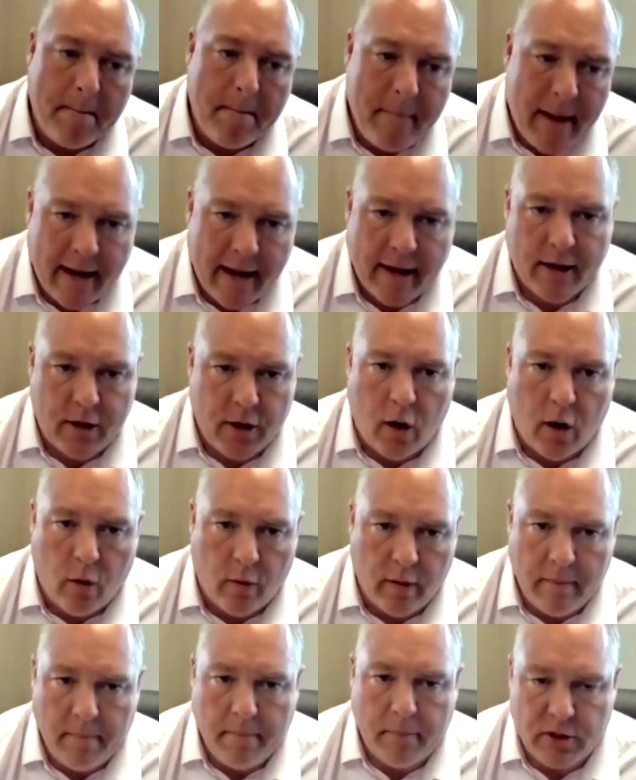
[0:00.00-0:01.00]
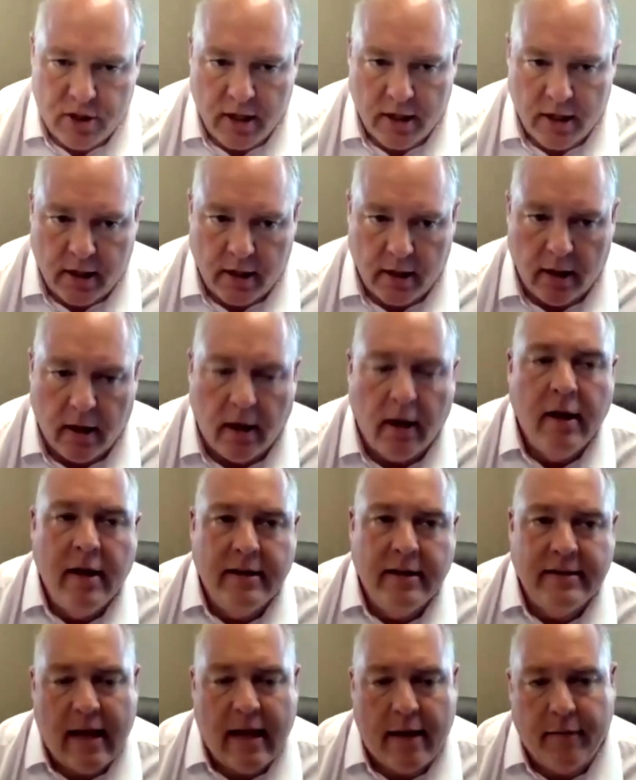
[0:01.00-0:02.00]
And met coal in
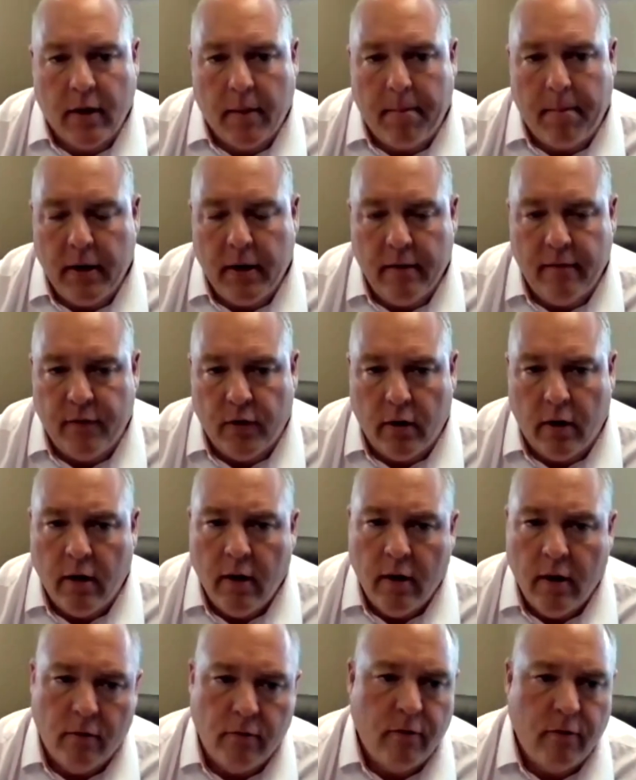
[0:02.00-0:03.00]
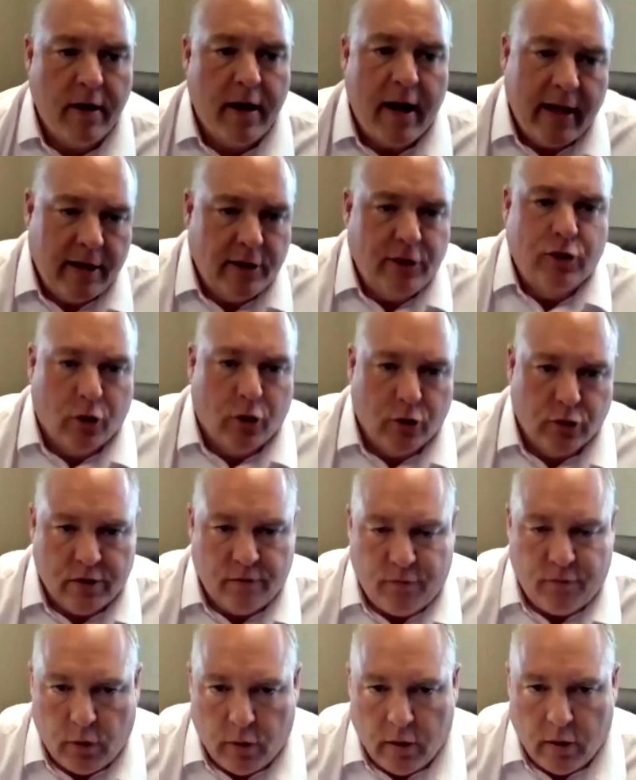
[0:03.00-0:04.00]
particular is having a bit of a
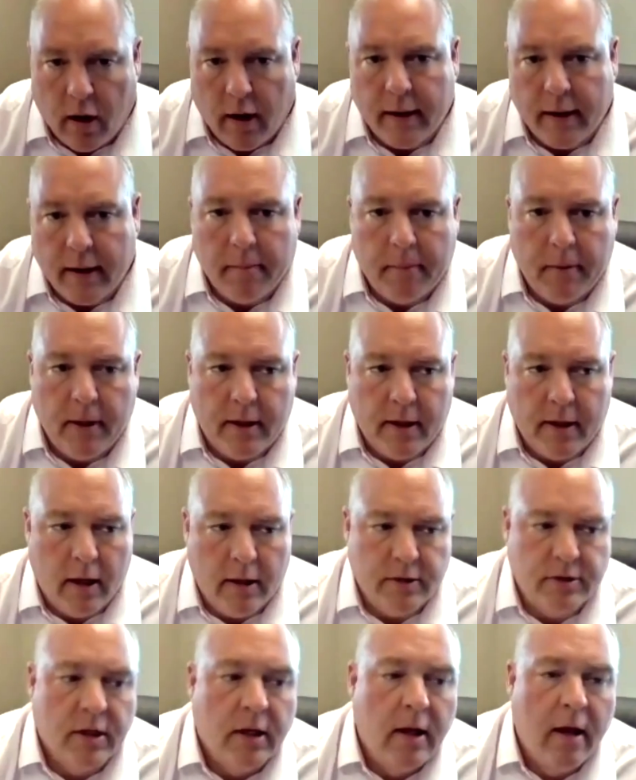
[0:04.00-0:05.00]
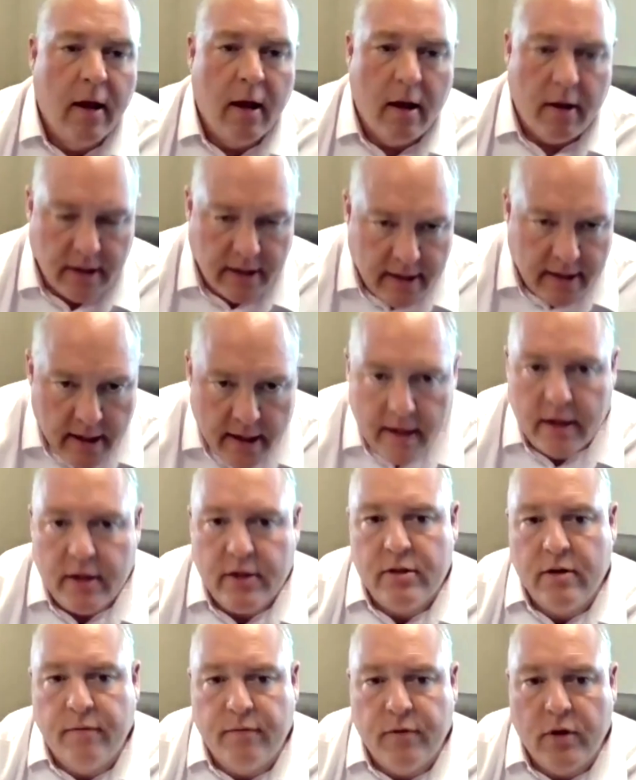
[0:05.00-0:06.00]
renaissance, if you like, because
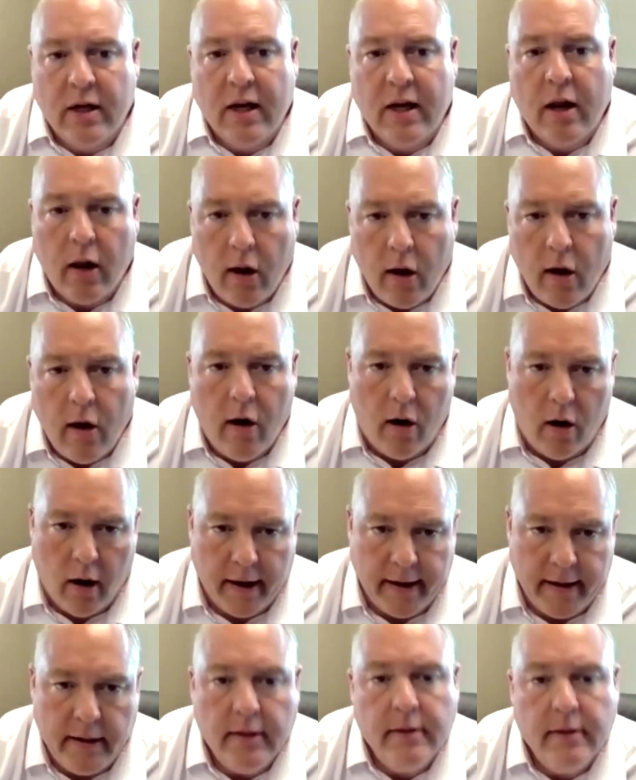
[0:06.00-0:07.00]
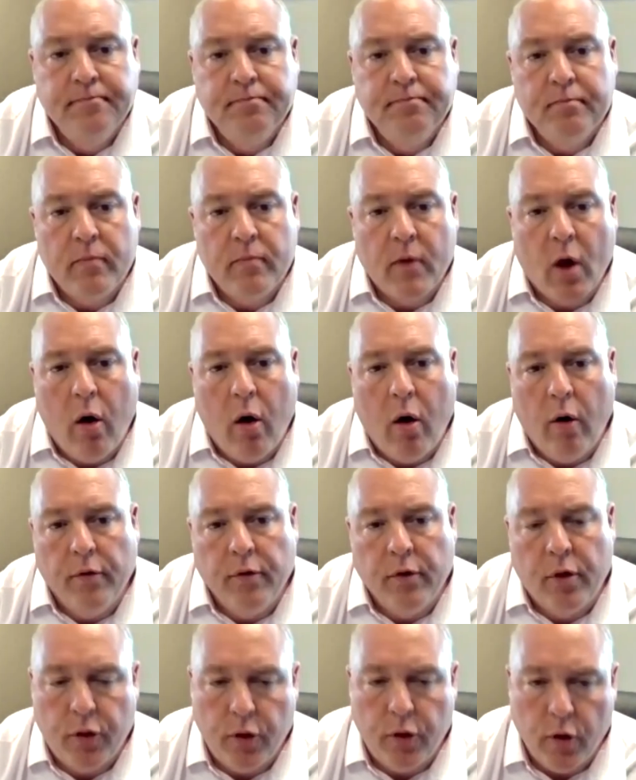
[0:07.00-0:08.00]
years of decline
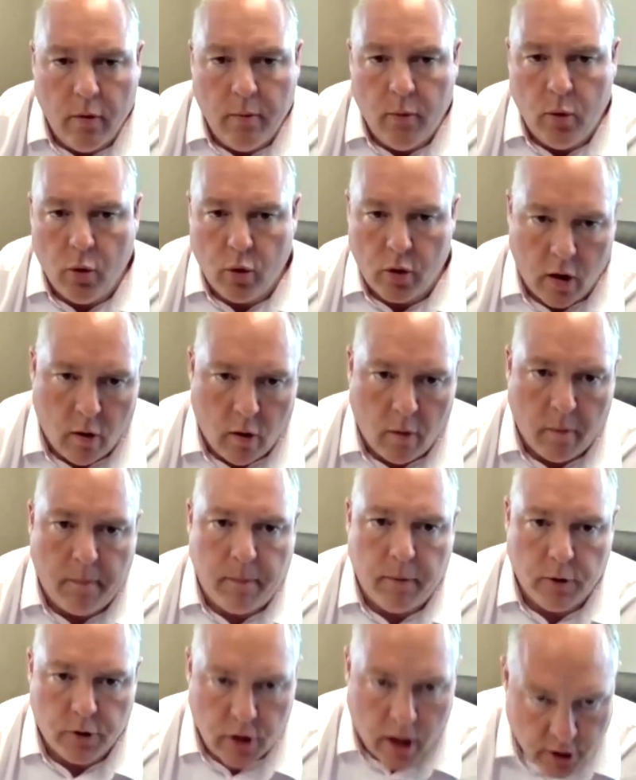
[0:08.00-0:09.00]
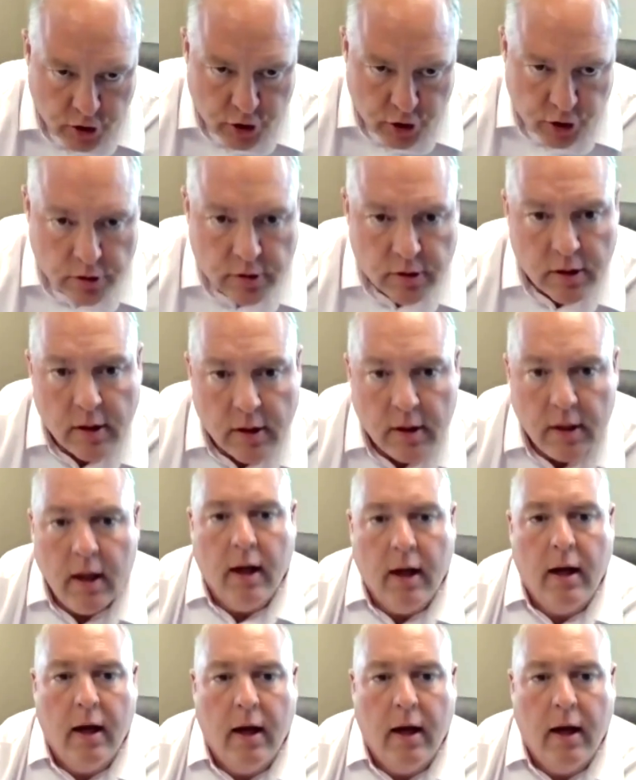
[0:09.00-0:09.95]
on thermal coal production,